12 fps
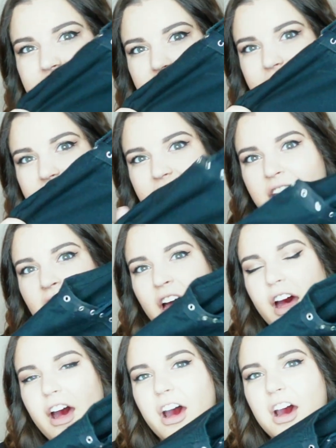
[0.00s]
on it,
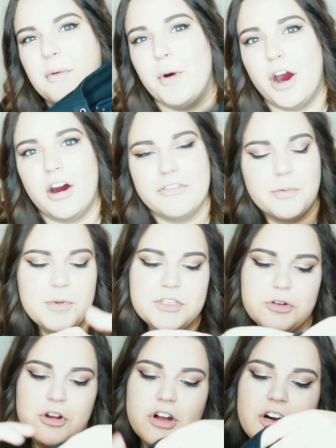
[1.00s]
all from a
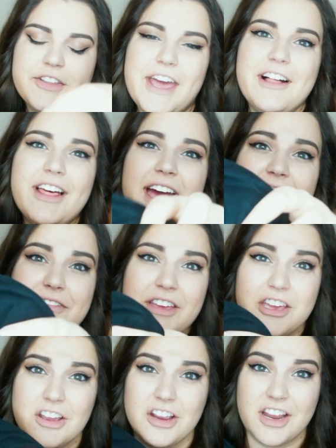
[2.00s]
store called LF
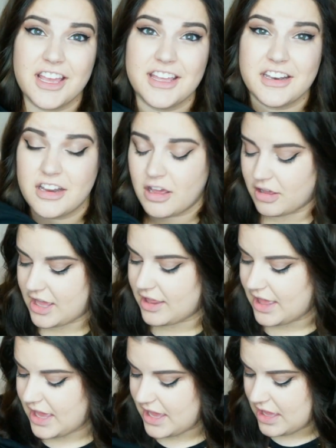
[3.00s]
here in
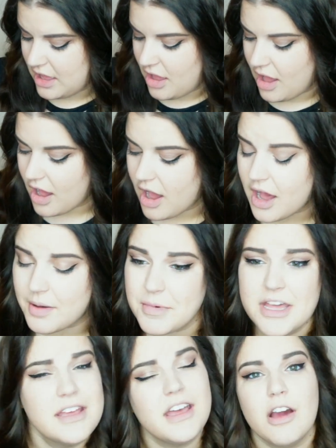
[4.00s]
LA.
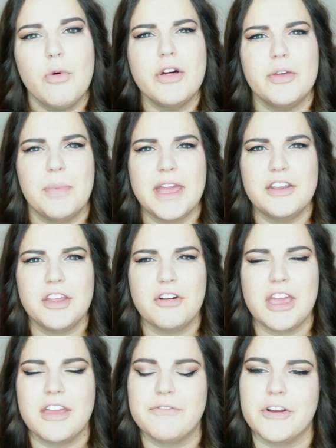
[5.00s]
Well, the
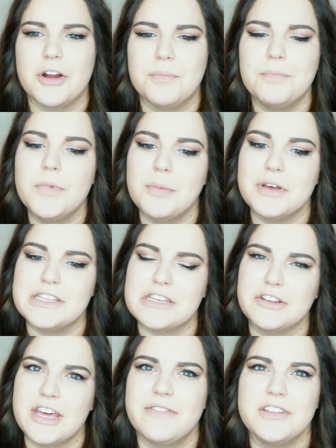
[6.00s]
bandeau came from a place
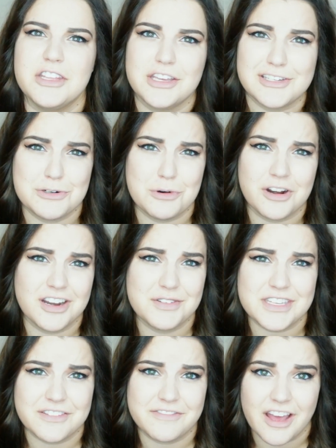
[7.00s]
called Heavenly Couture, and it
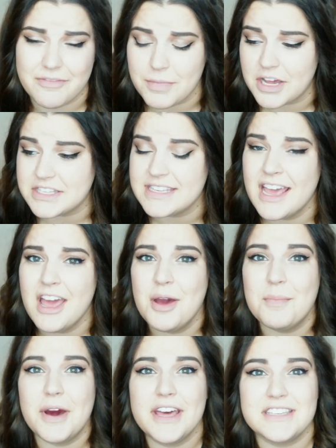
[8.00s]
was like $5,
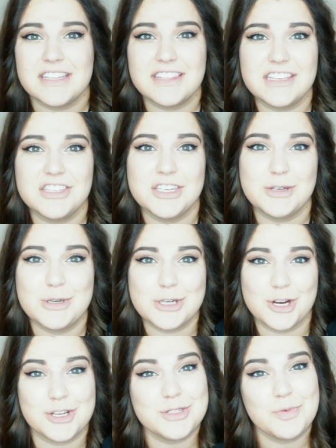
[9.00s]
but these 2
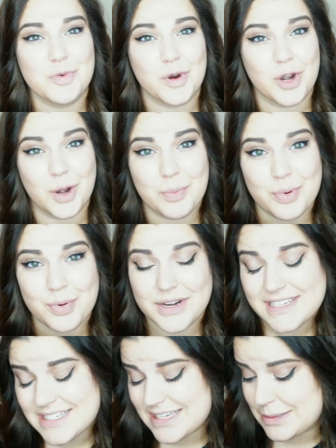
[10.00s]
shirts were
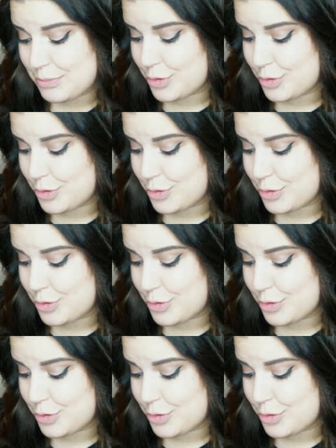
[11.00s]
pretty